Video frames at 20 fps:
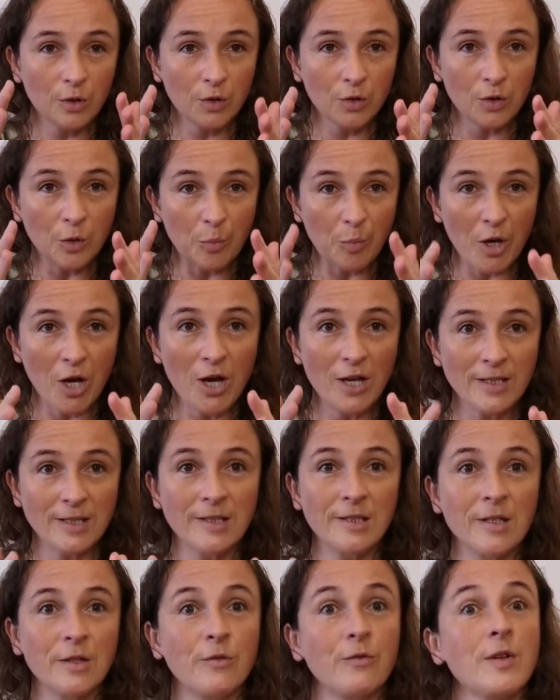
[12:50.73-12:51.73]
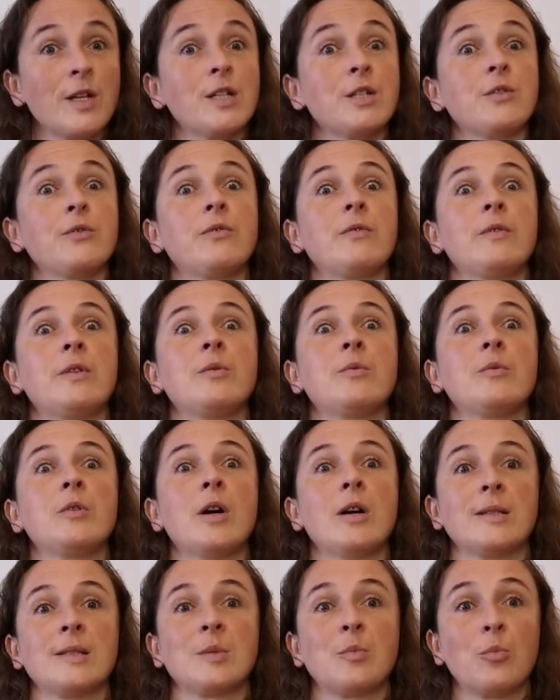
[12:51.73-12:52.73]
the person in front of
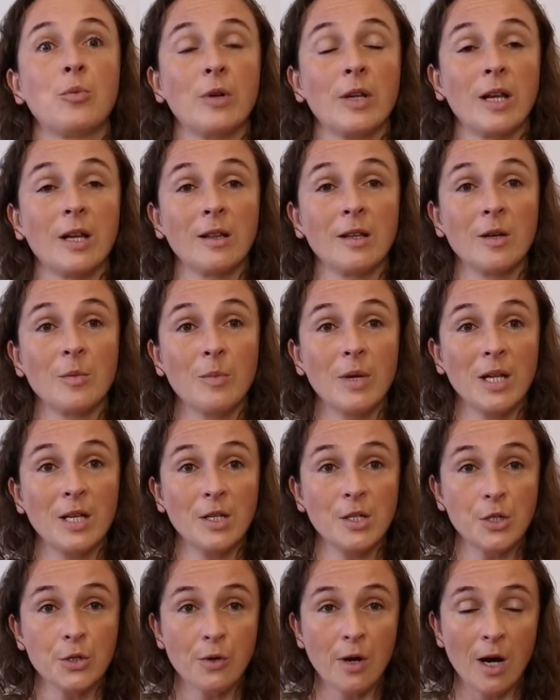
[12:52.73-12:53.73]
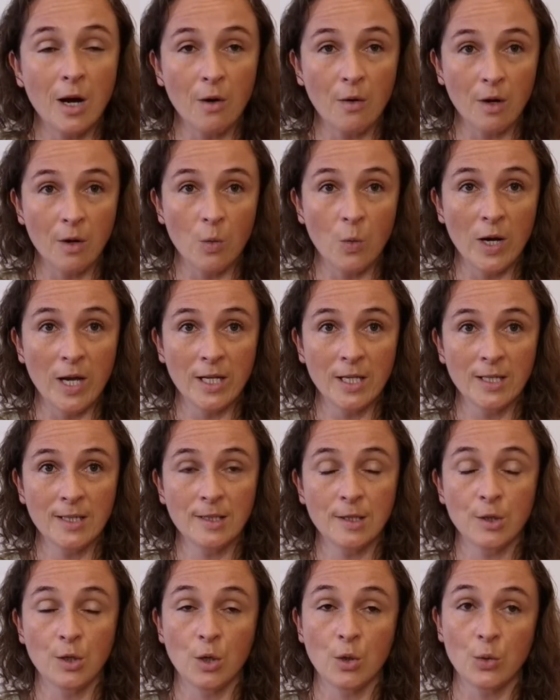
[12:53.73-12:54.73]
us, bringing them into our
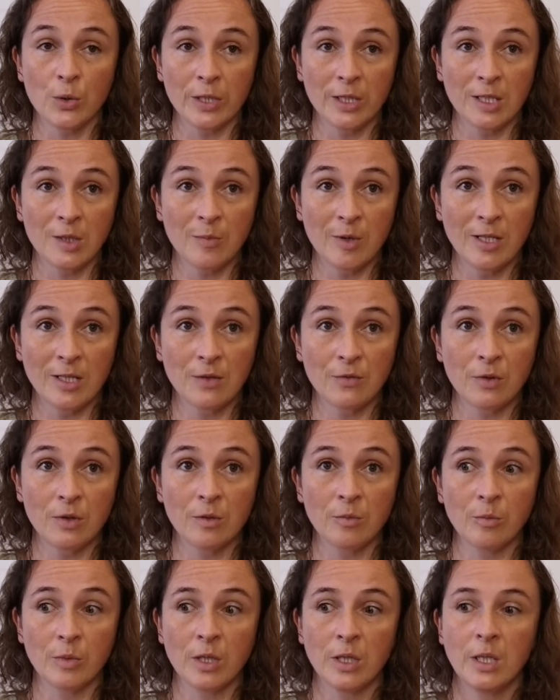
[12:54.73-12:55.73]
awareness and holding space for them.